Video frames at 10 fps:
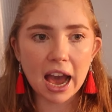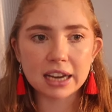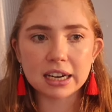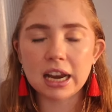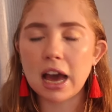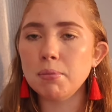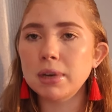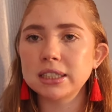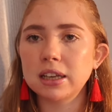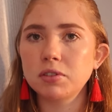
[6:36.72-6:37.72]
and allow
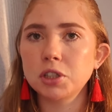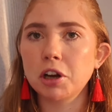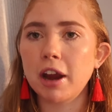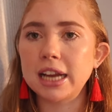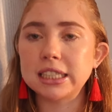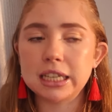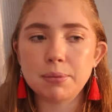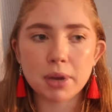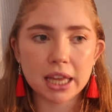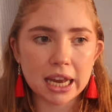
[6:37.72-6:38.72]
myself to create
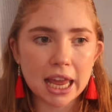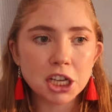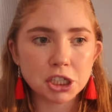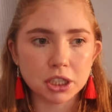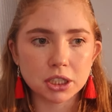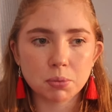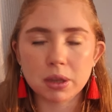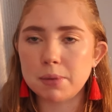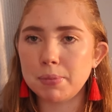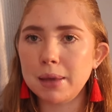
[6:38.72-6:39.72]
deeper connections
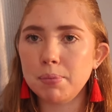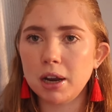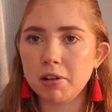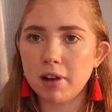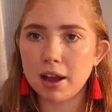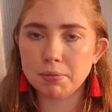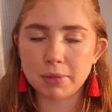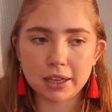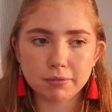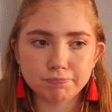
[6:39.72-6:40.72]
with the people around me.